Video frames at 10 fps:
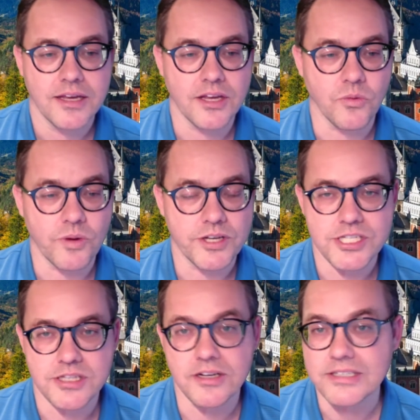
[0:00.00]
You know, we
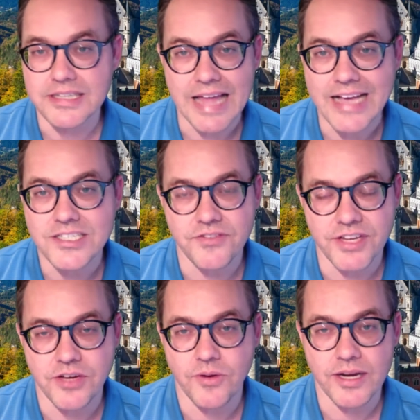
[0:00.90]
just looked last
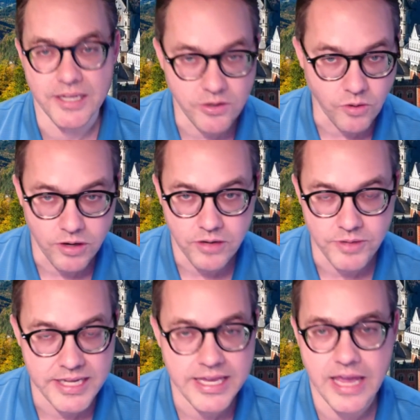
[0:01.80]
video at Igor
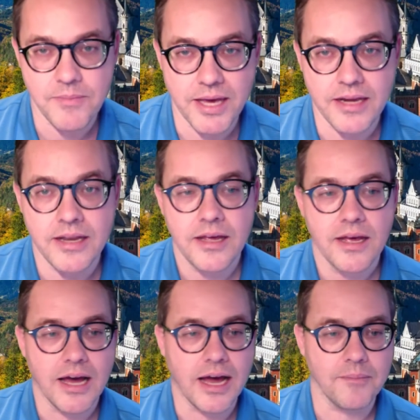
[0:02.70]
when he came in.
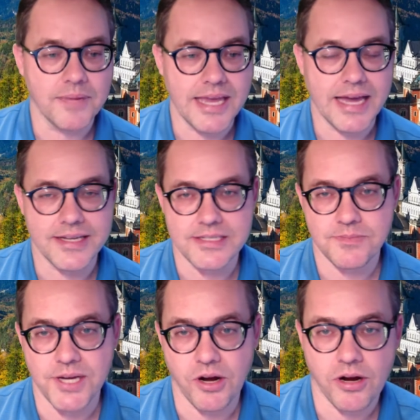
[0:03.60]
Um, he had his
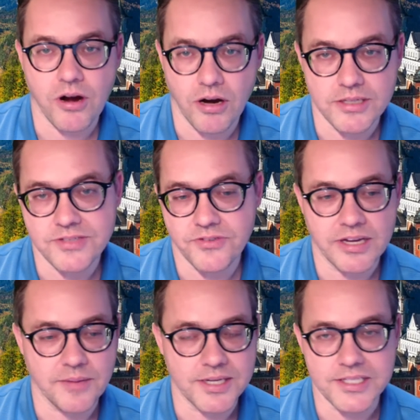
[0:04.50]
P R cards for
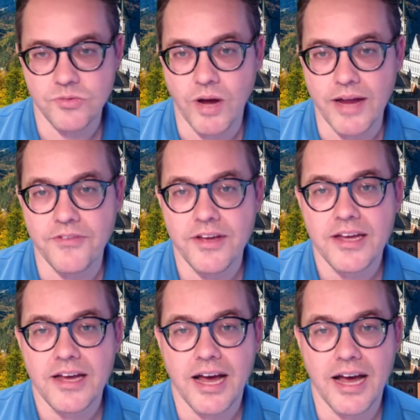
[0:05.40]
him and his wife
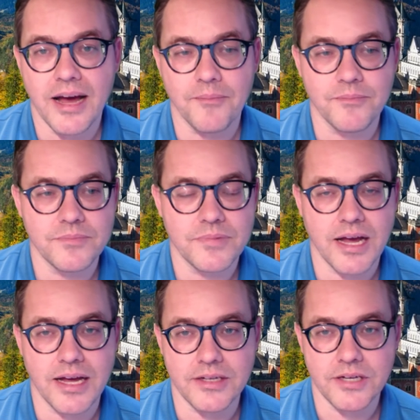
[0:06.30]
Um,
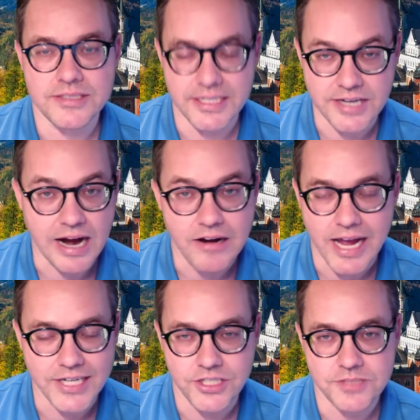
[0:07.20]
uh, sent to our
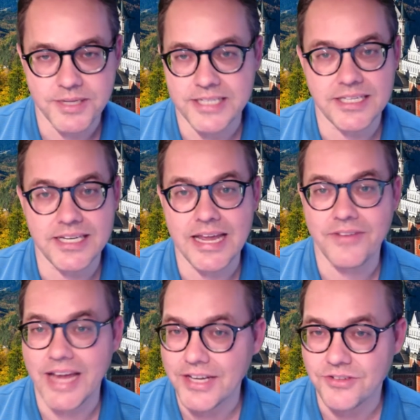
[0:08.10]
address because they didn't have
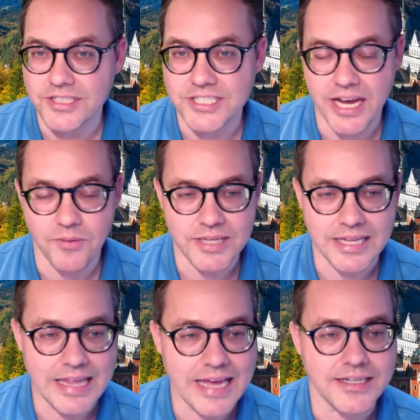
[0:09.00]
an address yet when
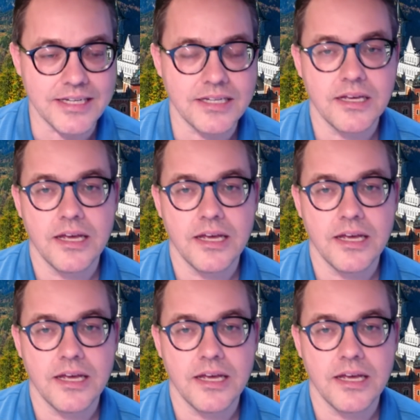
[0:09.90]
they landed.